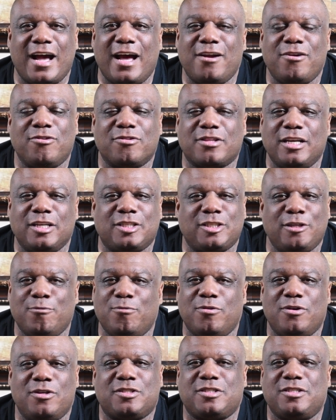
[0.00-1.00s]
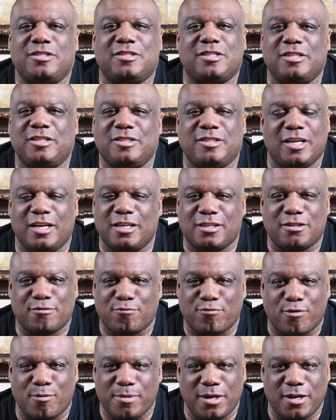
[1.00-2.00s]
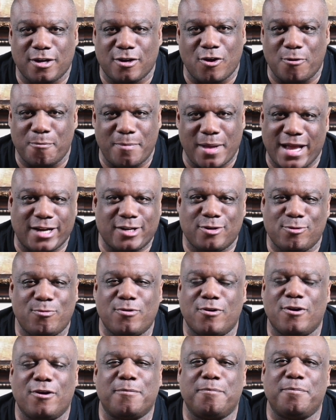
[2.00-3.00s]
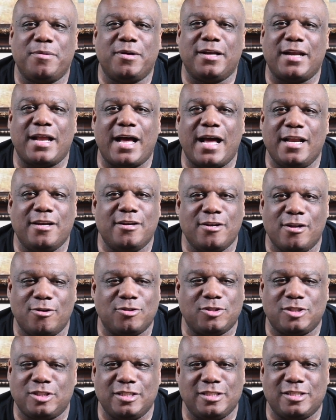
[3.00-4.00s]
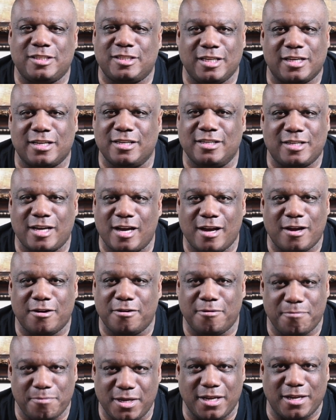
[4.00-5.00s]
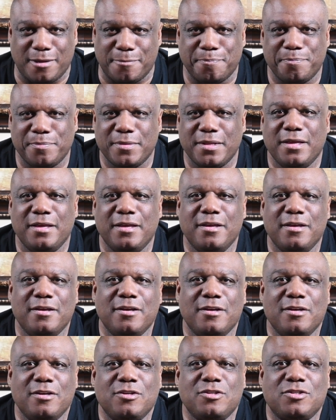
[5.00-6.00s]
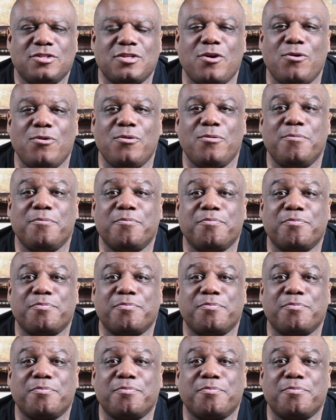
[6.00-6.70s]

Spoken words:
don't think she wants to suggest for me to go back to work, but I know she's sick and tired of me. So